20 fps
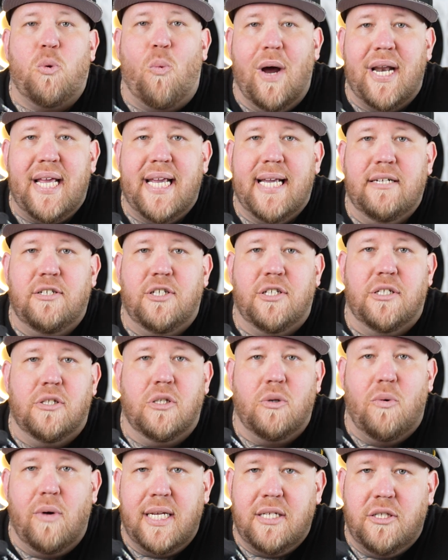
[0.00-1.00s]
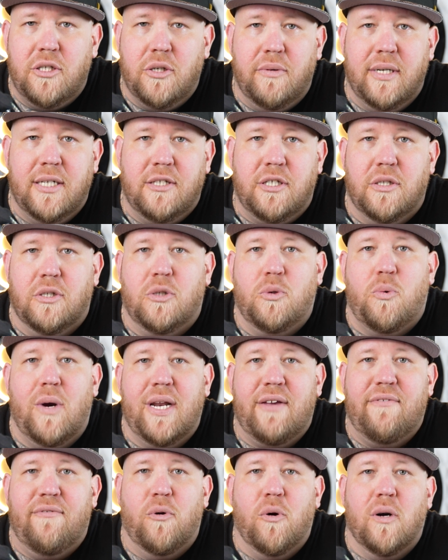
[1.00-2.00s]
20 inches, 22 inches,
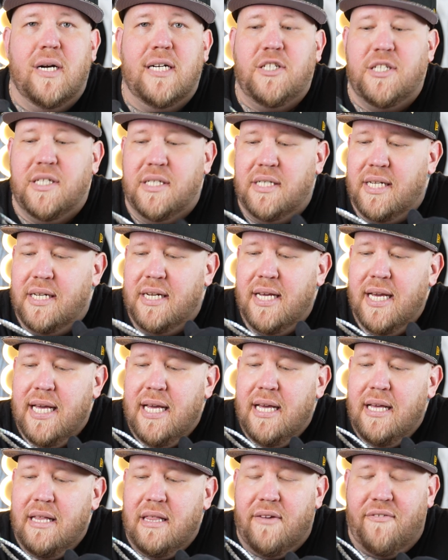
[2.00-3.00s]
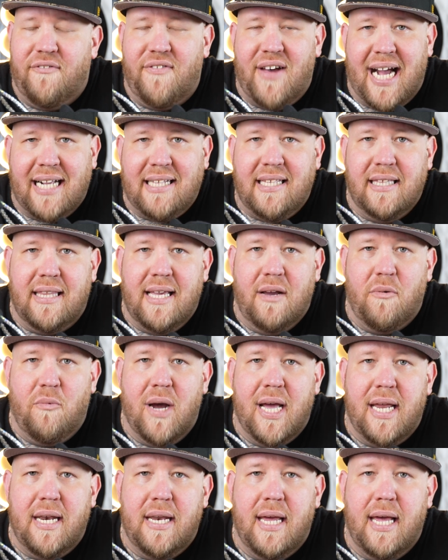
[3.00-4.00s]
24 inches. And the fact that they
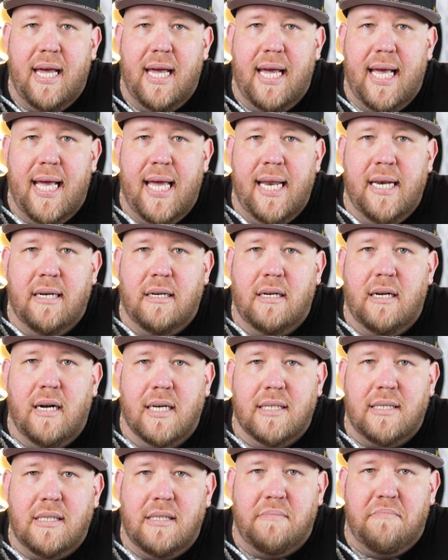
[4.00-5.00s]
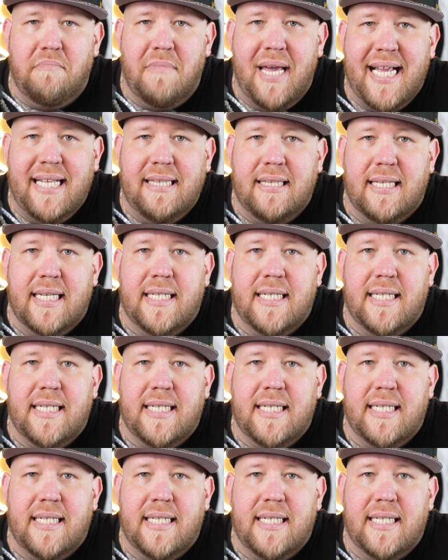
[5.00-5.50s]
went and custom made